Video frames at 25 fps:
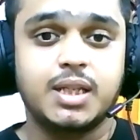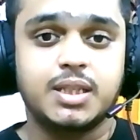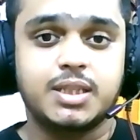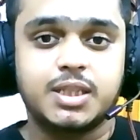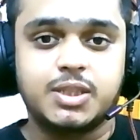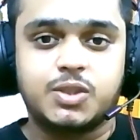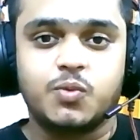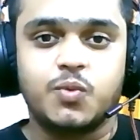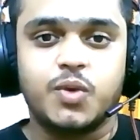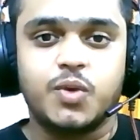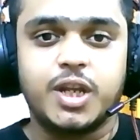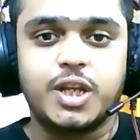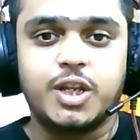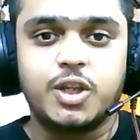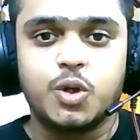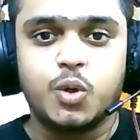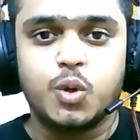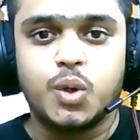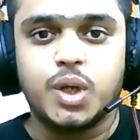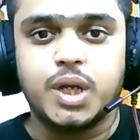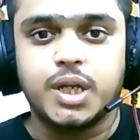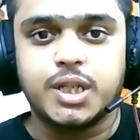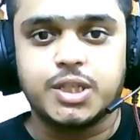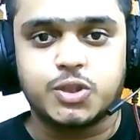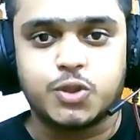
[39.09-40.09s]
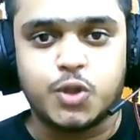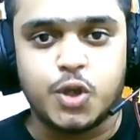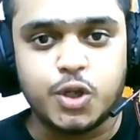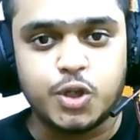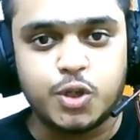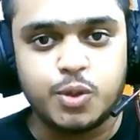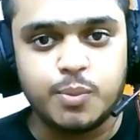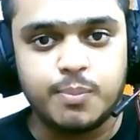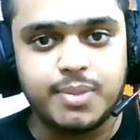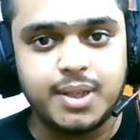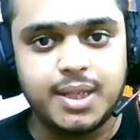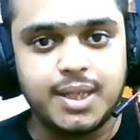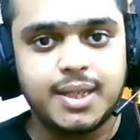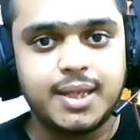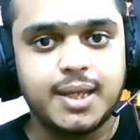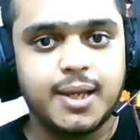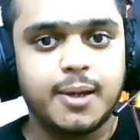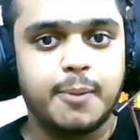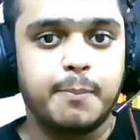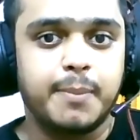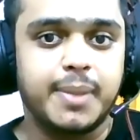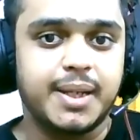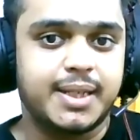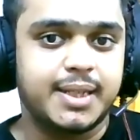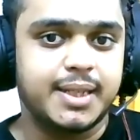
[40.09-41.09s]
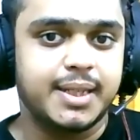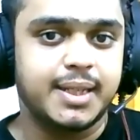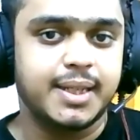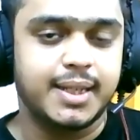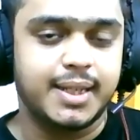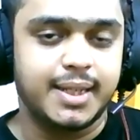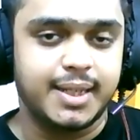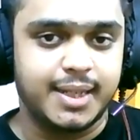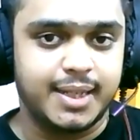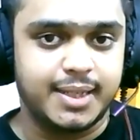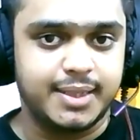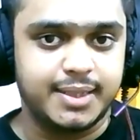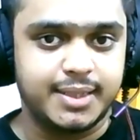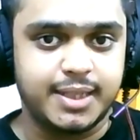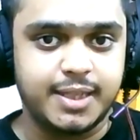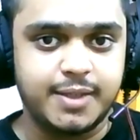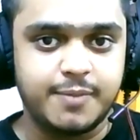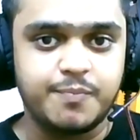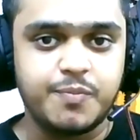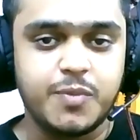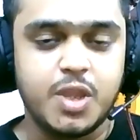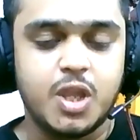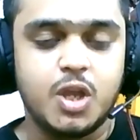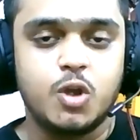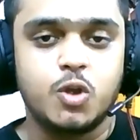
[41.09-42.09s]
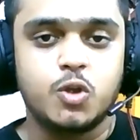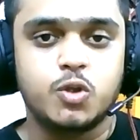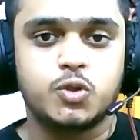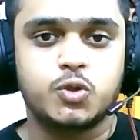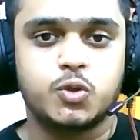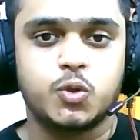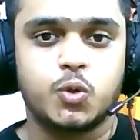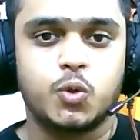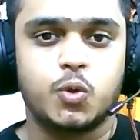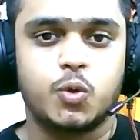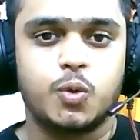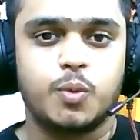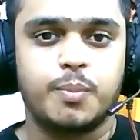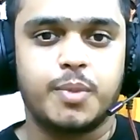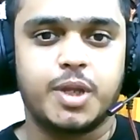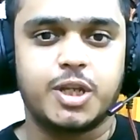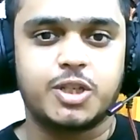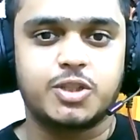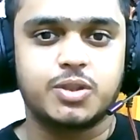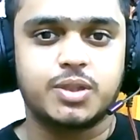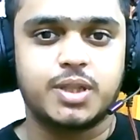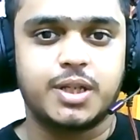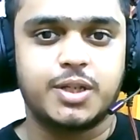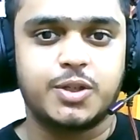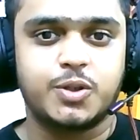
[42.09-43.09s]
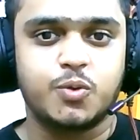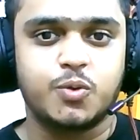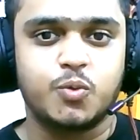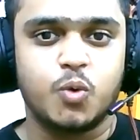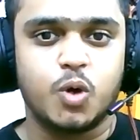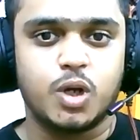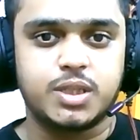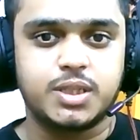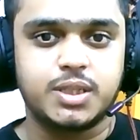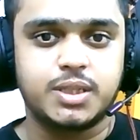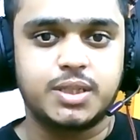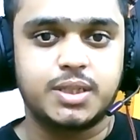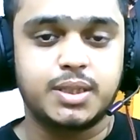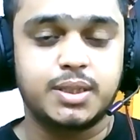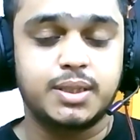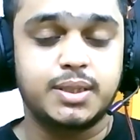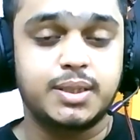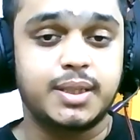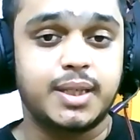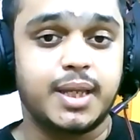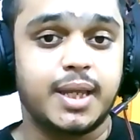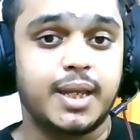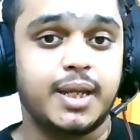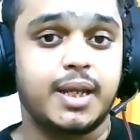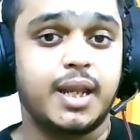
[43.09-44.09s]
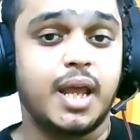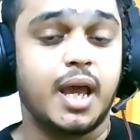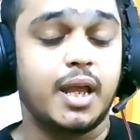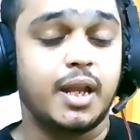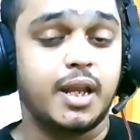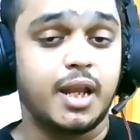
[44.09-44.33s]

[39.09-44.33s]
This video is going to be a bit lengthy, so make sure that you watch it till the end.